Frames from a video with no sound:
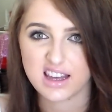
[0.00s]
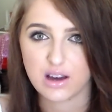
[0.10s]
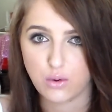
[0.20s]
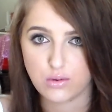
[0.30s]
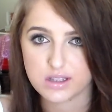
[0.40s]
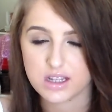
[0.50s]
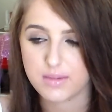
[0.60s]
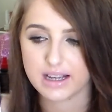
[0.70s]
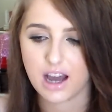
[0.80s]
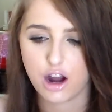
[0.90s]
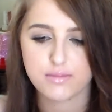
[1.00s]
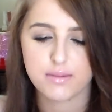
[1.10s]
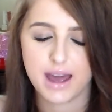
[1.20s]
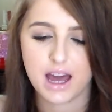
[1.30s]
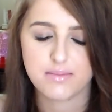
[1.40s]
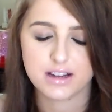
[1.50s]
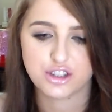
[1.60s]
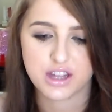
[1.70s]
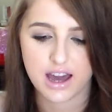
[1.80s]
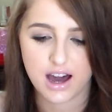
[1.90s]
They're awesome. I can't remember how
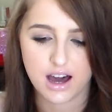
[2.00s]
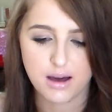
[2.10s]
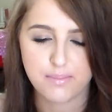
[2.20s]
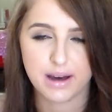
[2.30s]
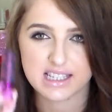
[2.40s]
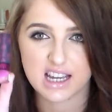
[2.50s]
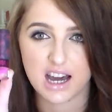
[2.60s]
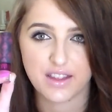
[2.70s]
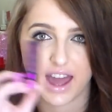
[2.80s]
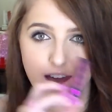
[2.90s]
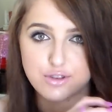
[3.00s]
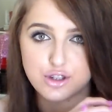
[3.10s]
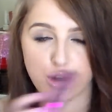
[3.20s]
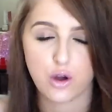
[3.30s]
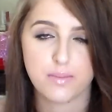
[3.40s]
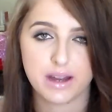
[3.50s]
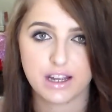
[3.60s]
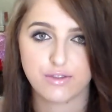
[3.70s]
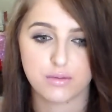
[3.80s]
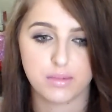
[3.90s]
much they are, but they have so
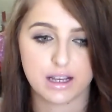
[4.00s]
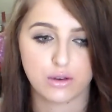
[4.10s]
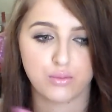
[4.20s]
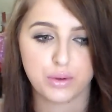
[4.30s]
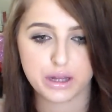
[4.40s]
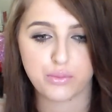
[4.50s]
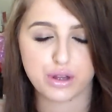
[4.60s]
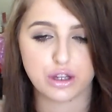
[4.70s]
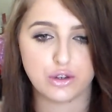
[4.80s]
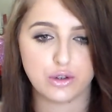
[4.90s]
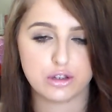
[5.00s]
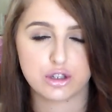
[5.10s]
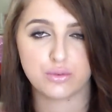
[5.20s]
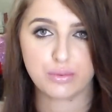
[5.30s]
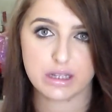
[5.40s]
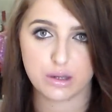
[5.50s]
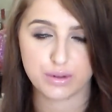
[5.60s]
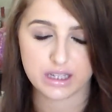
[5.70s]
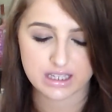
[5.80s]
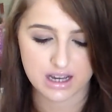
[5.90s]
many, from like really, really nude to really,
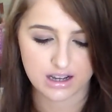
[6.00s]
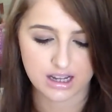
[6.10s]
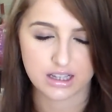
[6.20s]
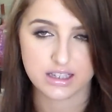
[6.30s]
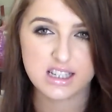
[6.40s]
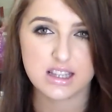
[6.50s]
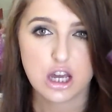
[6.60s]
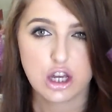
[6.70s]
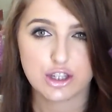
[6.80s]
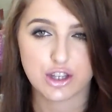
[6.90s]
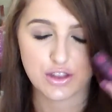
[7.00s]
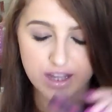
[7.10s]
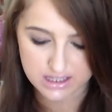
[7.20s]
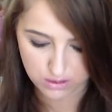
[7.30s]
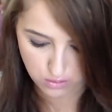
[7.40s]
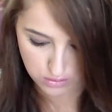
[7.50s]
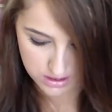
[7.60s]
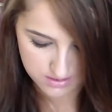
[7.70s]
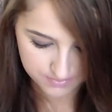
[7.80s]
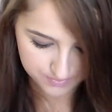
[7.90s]
really dark colors. So these are
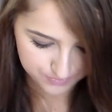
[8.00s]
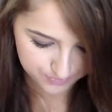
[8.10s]
awesome.